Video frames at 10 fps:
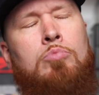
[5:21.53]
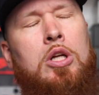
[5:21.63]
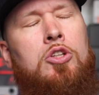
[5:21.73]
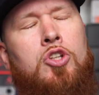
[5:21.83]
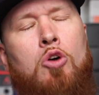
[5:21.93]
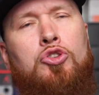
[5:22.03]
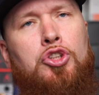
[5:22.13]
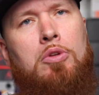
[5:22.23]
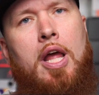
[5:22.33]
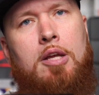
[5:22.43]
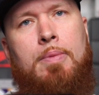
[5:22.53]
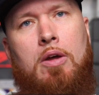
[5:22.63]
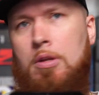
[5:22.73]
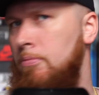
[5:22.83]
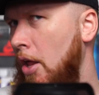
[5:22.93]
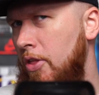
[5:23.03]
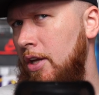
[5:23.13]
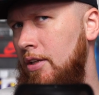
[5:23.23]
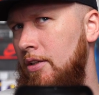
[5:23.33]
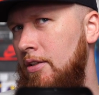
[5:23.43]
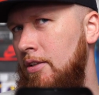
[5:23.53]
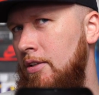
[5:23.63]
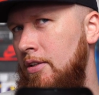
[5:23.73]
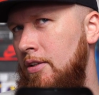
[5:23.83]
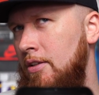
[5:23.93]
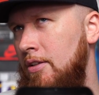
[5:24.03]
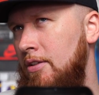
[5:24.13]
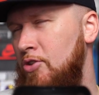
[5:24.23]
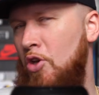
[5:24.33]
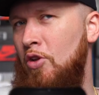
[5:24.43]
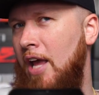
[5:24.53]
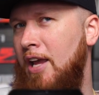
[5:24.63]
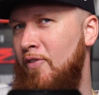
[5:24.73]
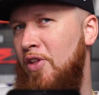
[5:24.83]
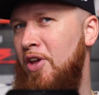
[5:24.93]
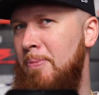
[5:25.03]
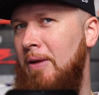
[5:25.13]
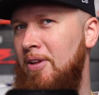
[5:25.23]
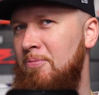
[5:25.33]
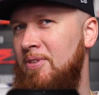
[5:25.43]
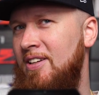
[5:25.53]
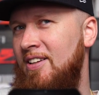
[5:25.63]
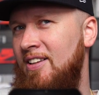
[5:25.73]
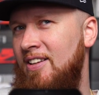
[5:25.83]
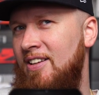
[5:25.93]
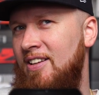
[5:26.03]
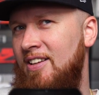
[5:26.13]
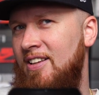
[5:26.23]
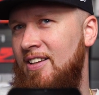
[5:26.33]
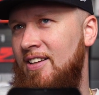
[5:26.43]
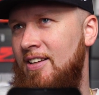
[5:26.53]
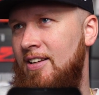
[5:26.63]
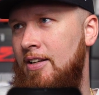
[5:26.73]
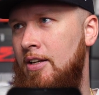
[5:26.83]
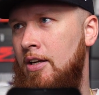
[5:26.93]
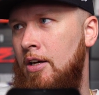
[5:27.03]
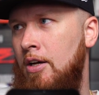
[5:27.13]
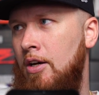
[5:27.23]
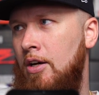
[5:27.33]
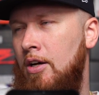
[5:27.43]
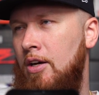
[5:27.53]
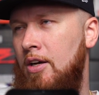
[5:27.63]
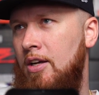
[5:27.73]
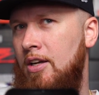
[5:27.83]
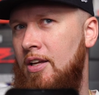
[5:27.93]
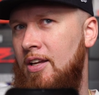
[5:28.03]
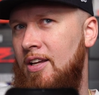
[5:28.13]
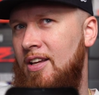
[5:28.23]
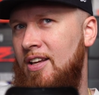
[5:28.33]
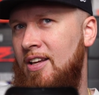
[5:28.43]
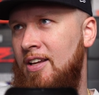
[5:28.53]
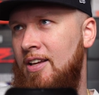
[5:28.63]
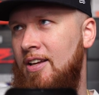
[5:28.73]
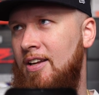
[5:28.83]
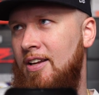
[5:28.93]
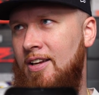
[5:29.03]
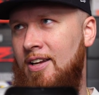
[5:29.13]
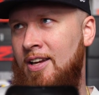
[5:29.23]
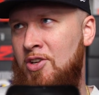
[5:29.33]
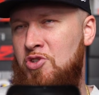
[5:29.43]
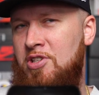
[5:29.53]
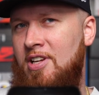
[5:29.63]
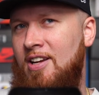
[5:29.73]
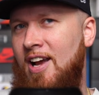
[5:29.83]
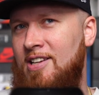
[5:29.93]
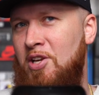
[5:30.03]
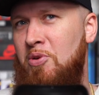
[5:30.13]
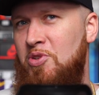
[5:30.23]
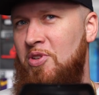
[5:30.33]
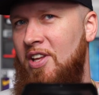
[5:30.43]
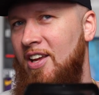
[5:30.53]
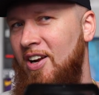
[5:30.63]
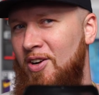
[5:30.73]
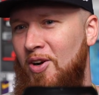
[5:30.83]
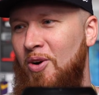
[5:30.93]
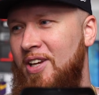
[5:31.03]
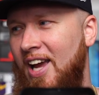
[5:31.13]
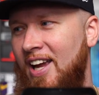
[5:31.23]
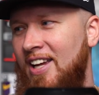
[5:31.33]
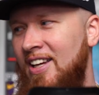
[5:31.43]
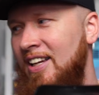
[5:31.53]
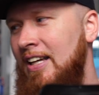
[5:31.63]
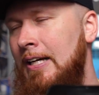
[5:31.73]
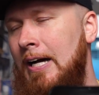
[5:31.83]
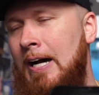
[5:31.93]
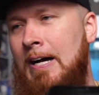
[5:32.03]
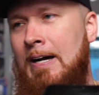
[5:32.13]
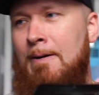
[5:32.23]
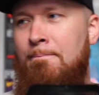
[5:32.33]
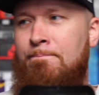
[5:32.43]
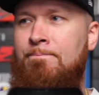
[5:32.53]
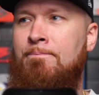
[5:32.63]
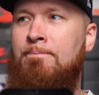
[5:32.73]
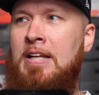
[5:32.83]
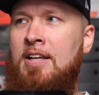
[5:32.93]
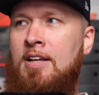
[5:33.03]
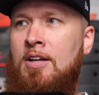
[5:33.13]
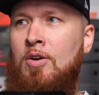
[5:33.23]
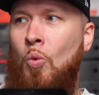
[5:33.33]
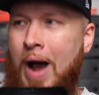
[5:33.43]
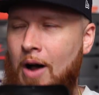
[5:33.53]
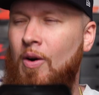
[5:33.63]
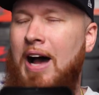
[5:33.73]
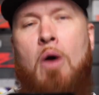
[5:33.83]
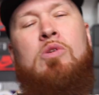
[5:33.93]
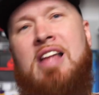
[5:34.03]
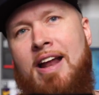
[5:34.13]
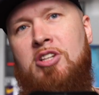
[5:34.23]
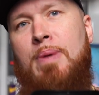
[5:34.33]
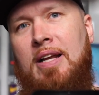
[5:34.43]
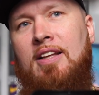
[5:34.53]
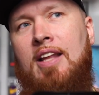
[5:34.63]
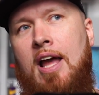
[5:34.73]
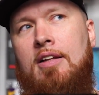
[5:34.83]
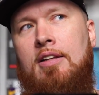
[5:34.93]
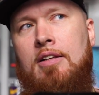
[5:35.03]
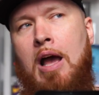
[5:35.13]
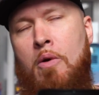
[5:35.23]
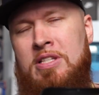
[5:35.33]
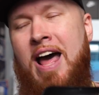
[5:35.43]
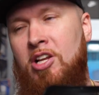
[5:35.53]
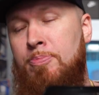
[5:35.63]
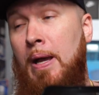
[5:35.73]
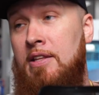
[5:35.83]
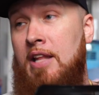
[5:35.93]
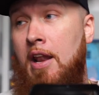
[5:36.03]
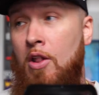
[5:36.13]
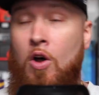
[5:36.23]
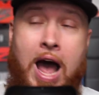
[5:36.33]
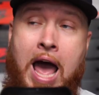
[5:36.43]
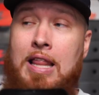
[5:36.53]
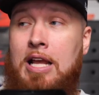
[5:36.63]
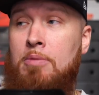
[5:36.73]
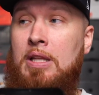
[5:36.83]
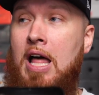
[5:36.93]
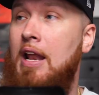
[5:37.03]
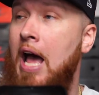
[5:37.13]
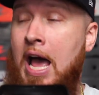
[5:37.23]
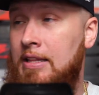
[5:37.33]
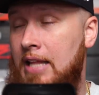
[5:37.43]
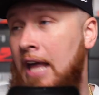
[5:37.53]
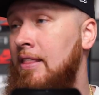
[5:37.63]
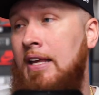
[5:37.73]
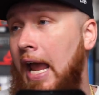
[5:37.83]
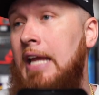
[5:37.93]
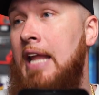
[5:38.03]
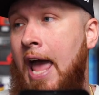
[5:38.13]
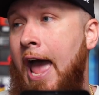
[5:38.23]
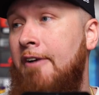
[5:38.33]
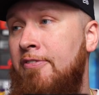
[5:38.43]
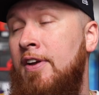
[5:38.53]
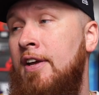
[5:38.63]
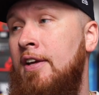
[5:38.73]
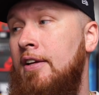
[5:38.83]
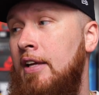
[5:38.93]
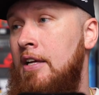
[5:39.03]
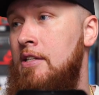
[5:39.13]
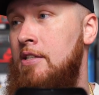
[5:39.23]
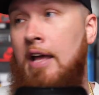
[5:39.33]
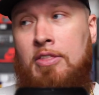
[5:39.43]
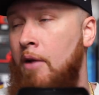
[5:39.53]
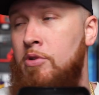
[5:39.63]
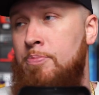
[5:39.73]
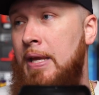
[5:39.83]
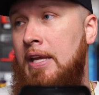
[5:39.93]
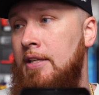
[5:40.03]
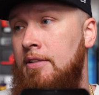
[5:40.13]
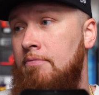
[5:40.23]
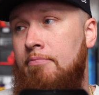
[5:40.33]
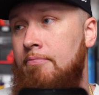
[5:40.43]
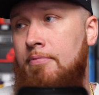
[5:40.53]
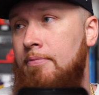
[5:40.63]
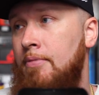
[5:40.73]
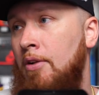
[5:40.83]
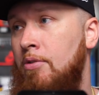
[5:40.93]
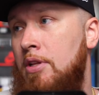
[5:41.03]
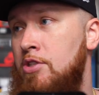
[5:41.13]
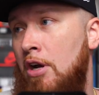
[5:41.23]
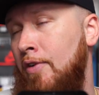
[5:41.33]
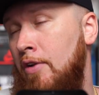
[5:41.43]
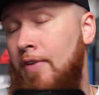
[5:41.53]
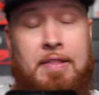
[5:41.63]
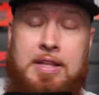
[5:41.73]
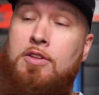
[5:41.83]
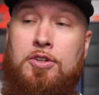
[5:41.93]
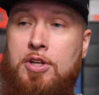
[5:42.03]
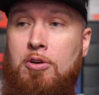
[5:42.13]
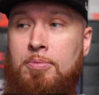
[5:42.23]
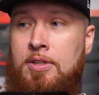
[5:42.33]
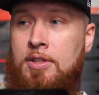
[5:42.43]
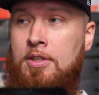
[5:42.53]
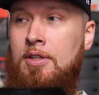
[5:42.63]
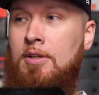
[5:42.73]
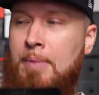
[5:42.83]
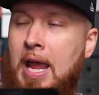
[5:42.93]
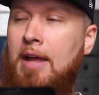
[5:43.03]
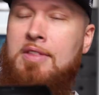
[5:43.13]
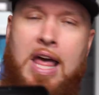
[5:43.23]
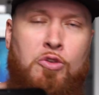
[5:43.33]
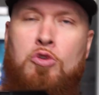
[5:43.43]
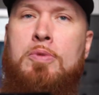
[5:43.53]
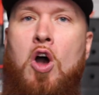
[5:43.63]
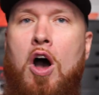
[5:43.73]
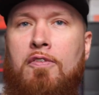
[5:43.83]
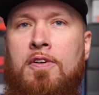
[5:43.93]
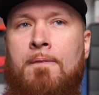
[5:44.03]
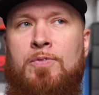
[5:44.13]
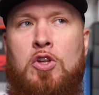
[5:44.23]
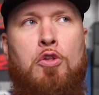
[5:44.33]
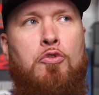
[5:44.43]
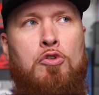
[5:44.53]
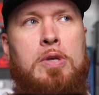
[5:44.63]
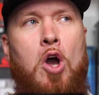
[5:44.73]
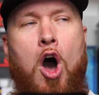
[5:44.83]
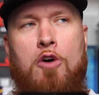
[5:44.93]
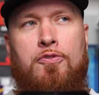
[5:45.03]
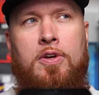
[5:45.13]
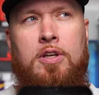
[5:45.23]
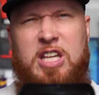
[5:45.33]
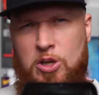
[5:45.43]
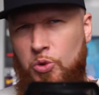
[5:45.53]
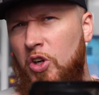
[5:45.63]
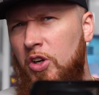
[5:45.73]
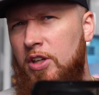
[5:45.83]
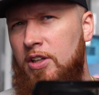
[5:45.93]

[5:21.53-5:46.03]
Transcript: What don't you like about them? Nothing? No, I, so you like everything about no, them? No, I don't like anything. What don't I like? Everything. Interesting. I see what you did there. Okay. Um Wow, I was not expecting that. I was not expecting that at all. I like them a lot. I, I think eight and a half is I thought I was being a little conservative. I think they're dope. Man, that threw me off. You threw me off kilter?